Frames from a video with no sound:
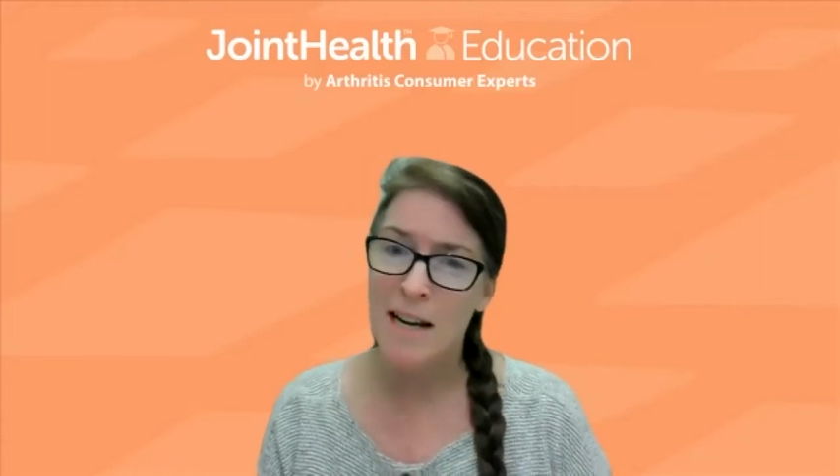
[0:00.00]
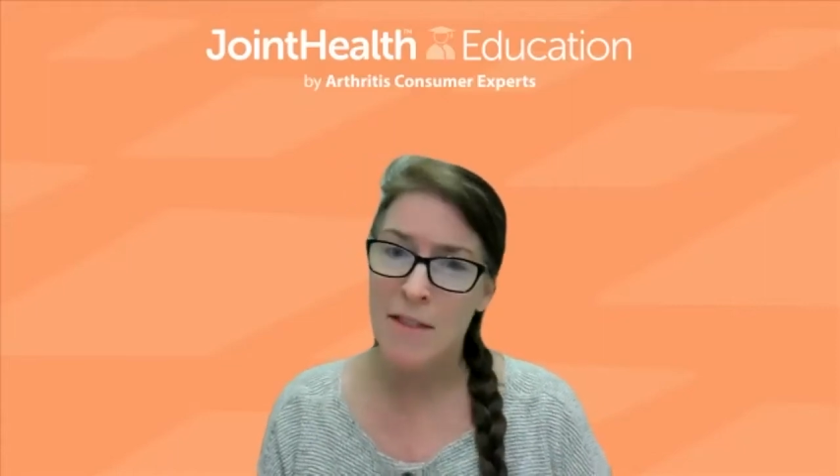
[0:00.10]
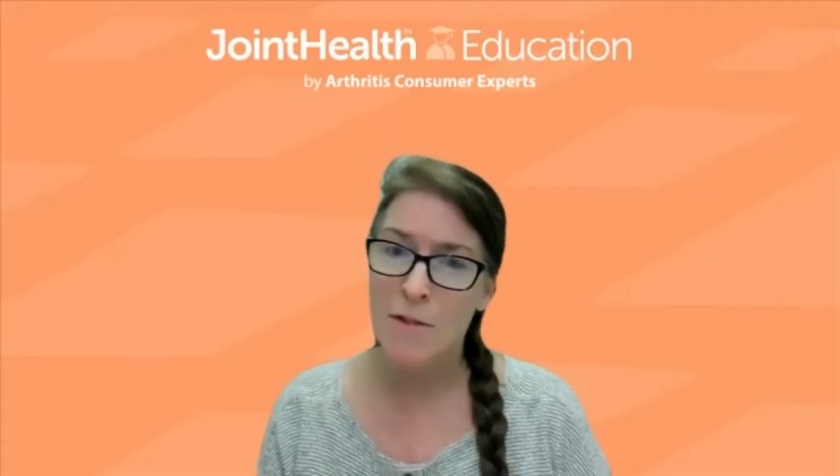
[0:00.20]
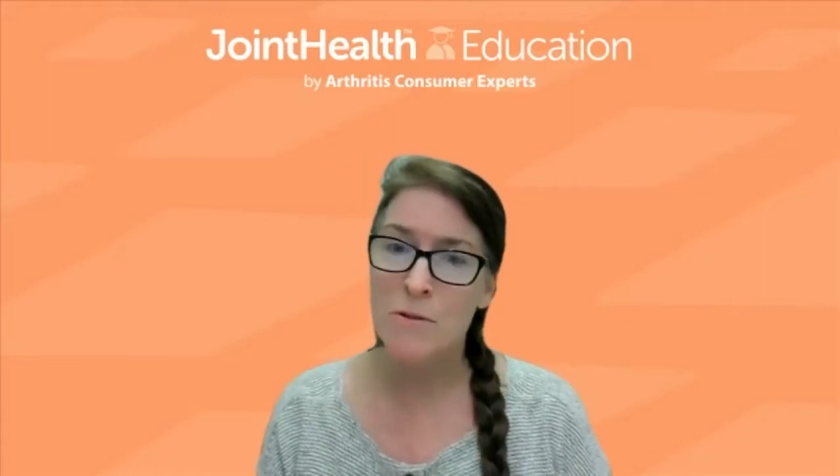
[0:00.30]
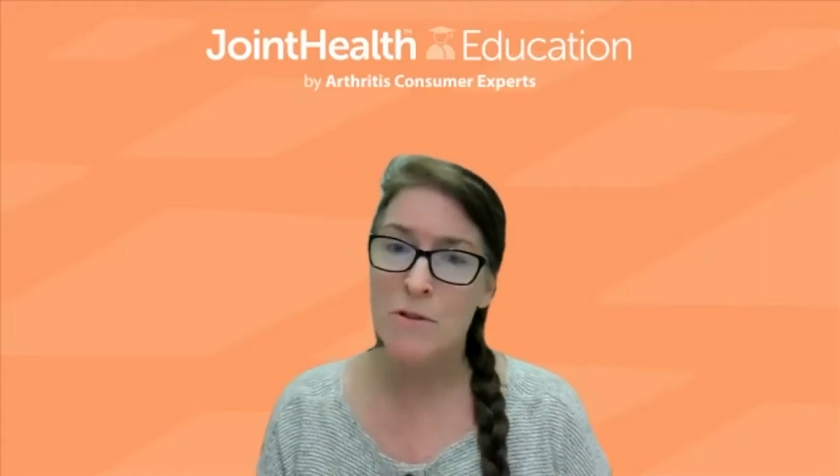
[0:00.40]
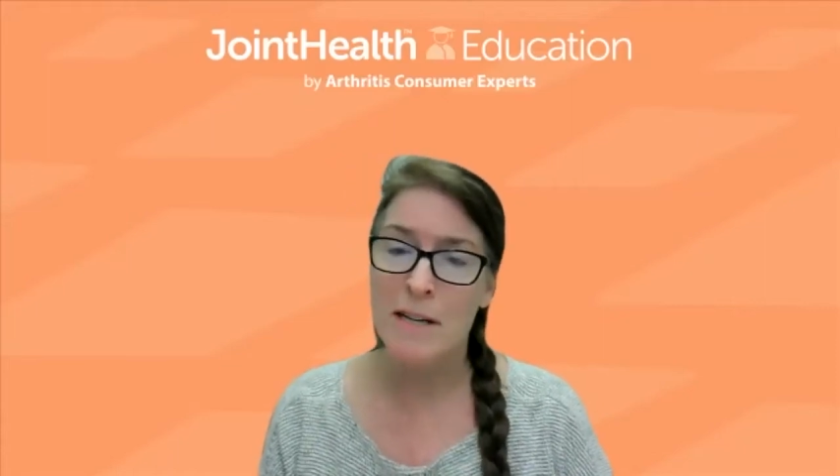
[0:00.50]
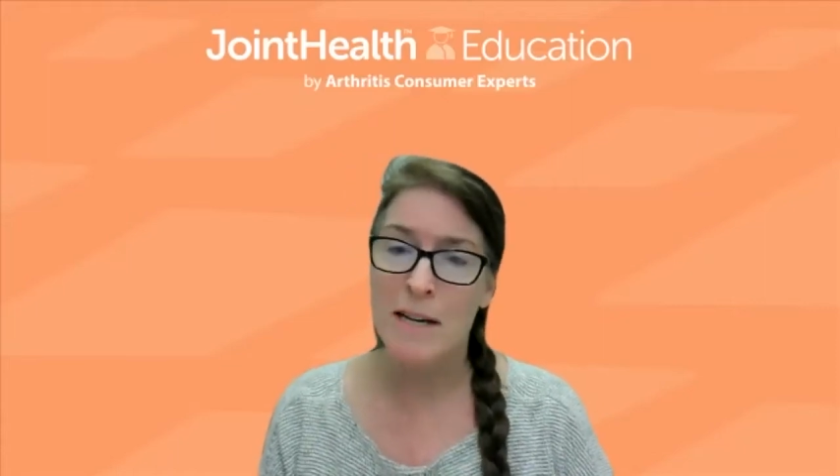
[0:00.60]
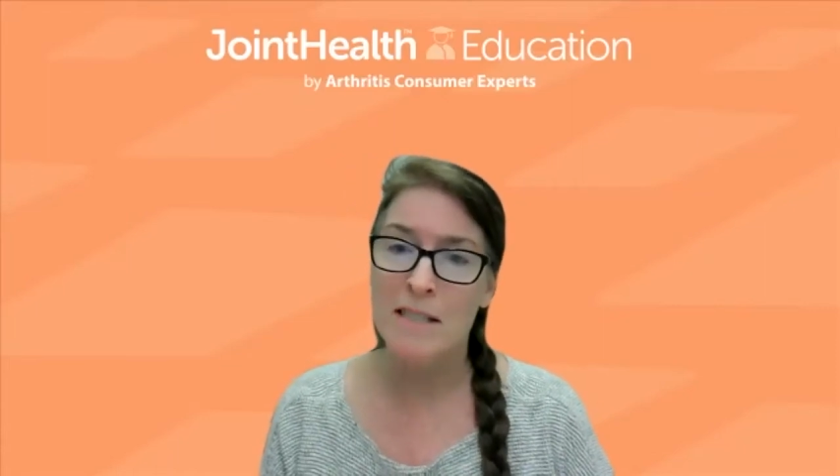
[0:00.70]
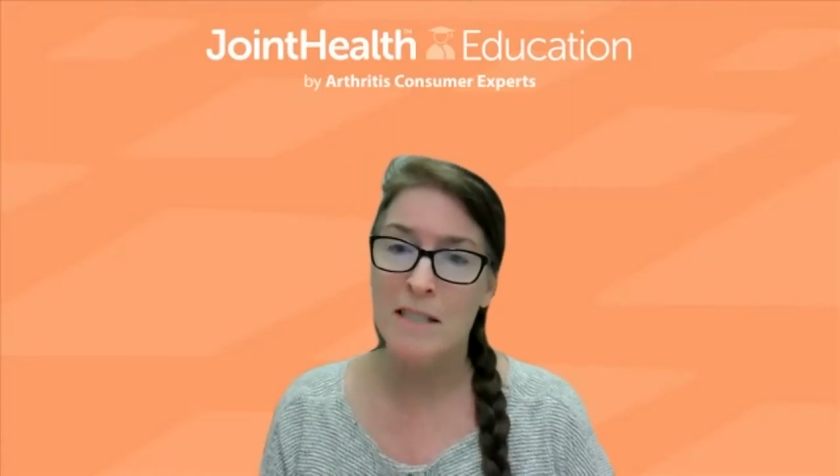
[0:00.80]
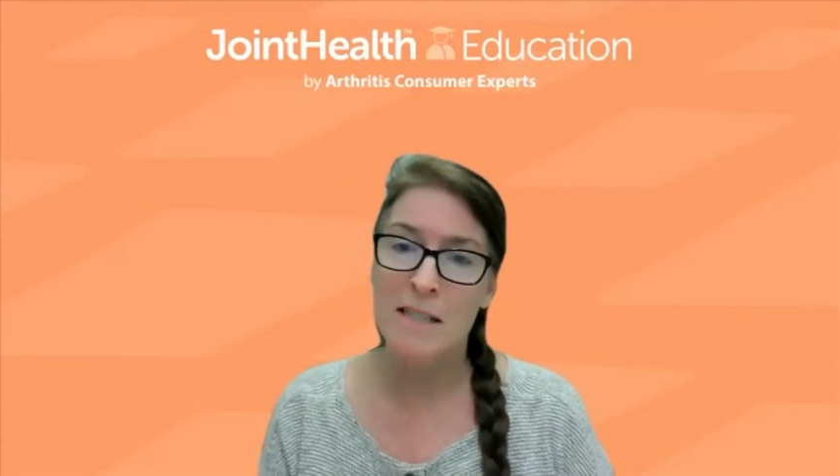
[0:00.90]
and those are
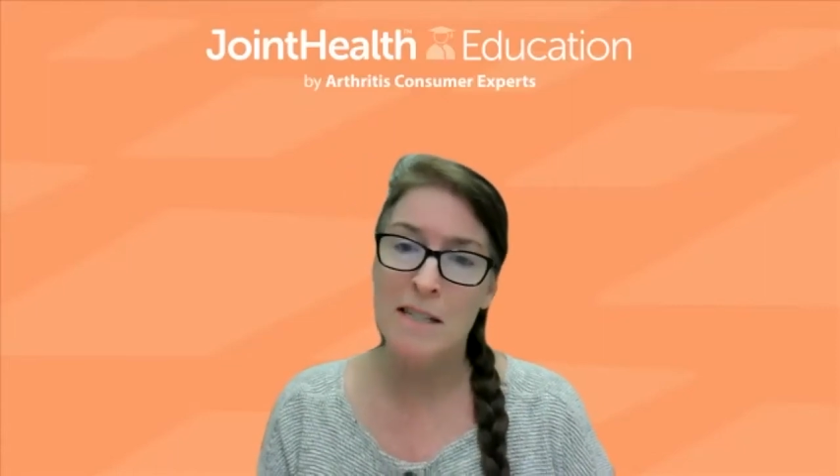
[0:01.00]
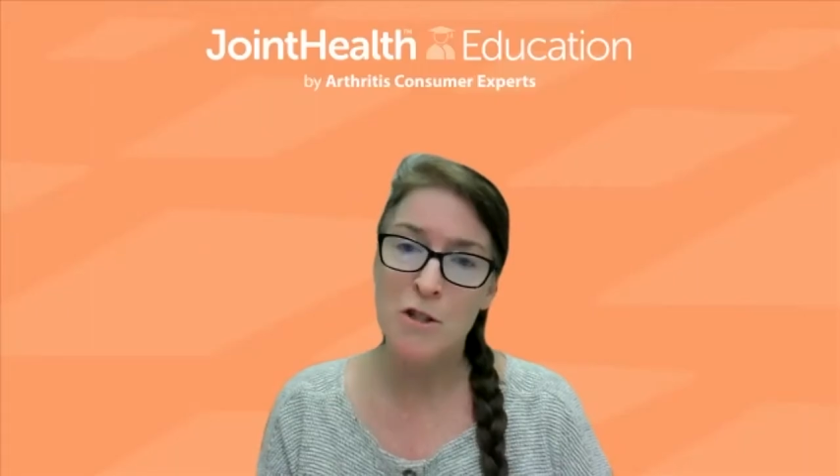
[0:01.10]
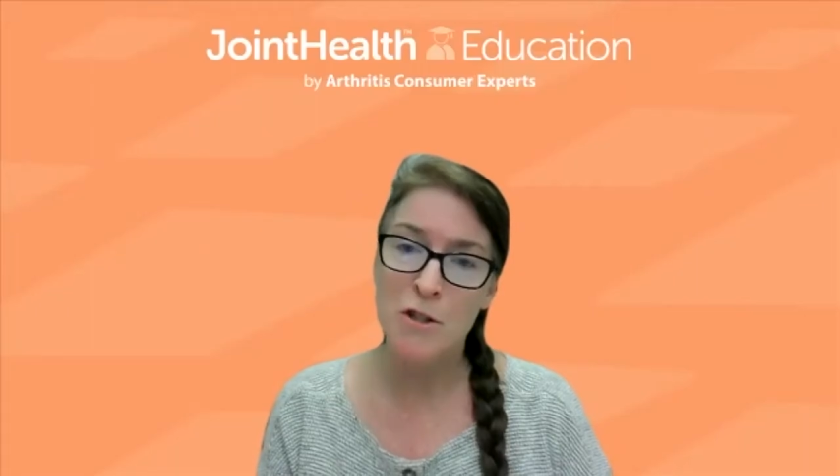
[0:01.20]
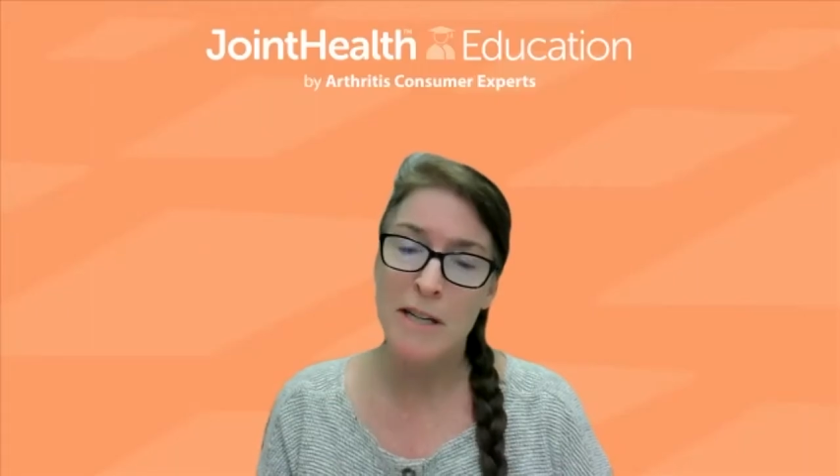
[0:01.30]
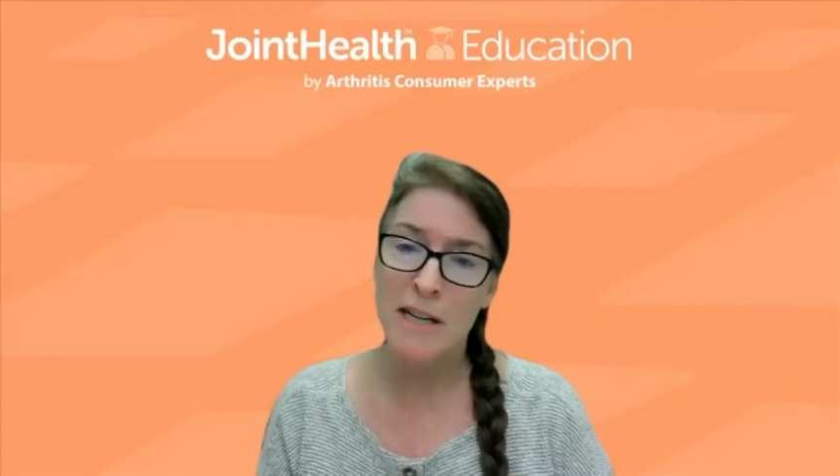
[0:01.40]
nice because then you can